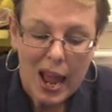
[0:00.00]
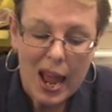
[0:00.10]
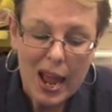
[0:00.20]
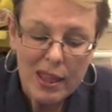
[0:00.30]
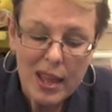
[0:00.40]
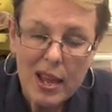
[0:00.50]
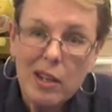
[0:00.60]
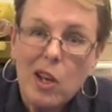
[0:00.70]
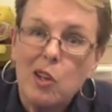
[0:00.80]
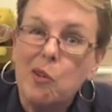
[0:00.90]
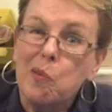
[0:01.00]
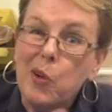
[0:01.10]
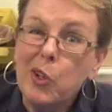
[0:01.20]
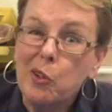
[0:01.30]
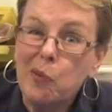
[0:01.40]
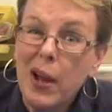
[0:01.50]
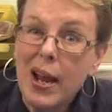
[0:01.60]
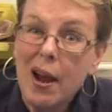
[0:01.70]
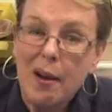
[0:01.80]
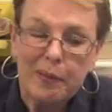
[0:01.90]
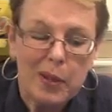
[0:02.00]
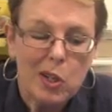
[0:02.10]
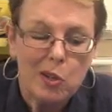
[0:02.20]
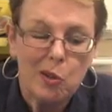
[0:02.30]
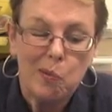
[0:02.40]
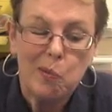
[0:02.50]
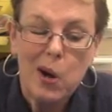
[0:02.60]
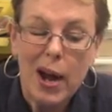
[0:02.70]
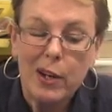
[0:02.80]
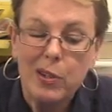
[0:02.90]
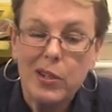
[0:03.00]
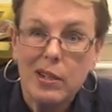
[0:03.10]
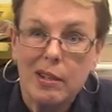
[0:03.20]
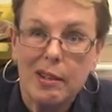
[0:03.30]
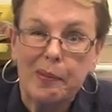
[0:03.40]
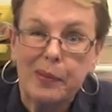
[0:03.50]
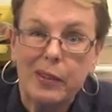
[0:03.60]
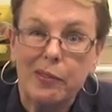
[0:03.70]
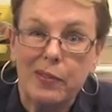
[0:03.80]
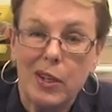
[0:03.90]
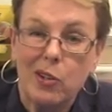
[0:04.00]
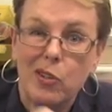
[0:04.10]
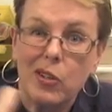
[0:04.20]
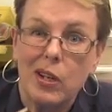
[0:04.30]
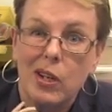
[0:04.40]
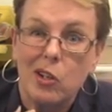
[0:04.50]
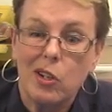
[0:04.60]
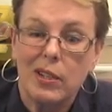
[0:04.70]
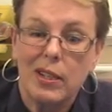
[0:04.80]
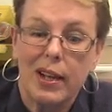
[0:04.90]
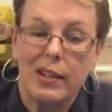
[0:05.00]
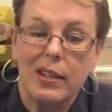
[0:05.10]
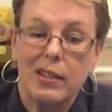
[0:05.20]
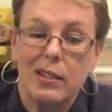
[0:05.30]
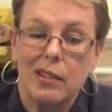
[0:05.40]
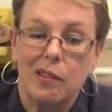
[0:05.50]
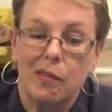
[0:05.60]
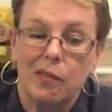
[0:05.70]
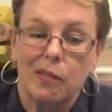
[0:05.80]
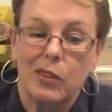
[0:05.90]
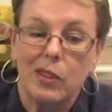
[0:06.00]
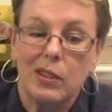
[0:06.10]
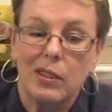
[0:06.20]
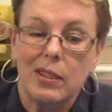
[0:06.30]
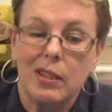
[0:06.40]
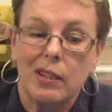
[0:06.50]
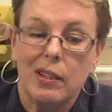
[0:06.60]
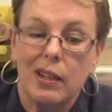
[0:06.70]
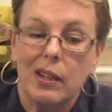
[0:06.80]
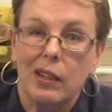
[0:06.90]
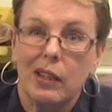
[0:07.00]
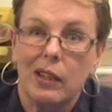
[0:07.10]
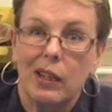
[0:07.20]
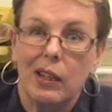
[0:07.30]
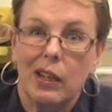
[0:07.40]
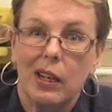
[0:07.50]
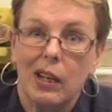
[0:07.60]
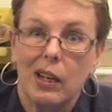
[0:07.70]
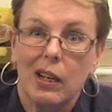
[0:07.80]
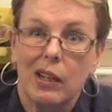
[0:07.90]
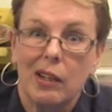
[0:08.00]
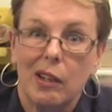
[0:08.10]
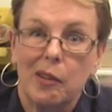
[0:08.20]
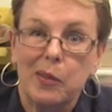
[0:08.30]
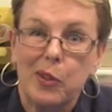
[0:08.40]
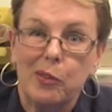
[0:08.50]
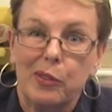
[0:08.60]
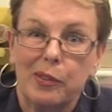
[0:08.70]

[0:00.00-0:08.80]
And then you work your way up to wired separate fingers, just like this. You can see that they move.